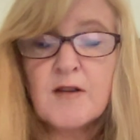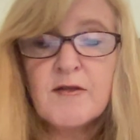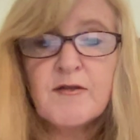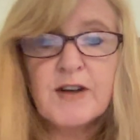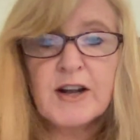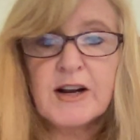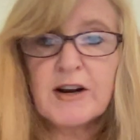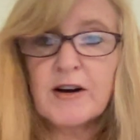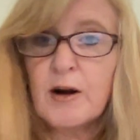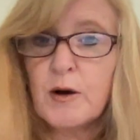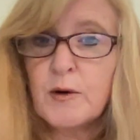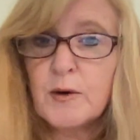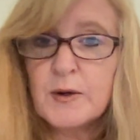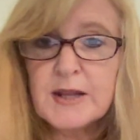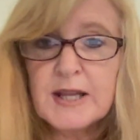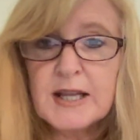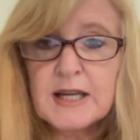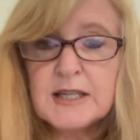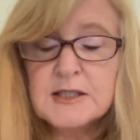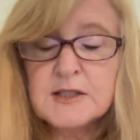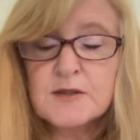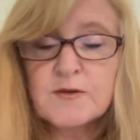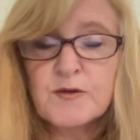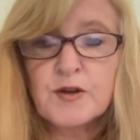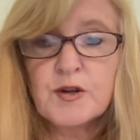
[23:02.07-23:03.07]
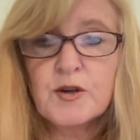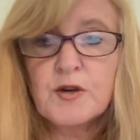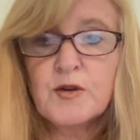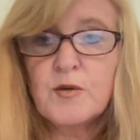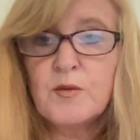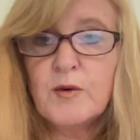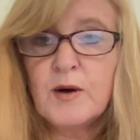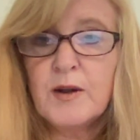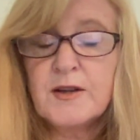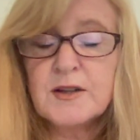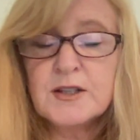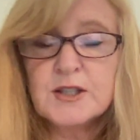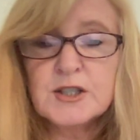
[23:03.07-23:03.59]
Figure out what that is for you,
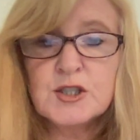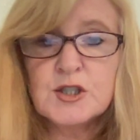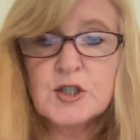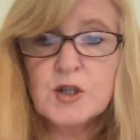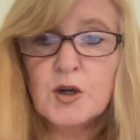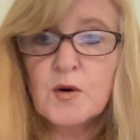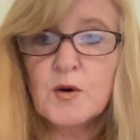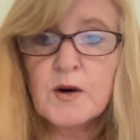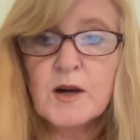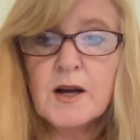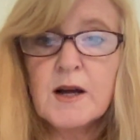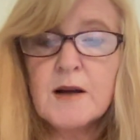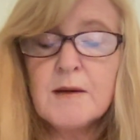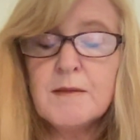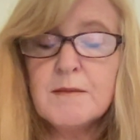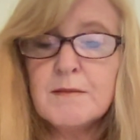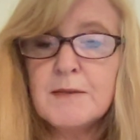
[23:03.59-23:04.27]
whether it's yoga,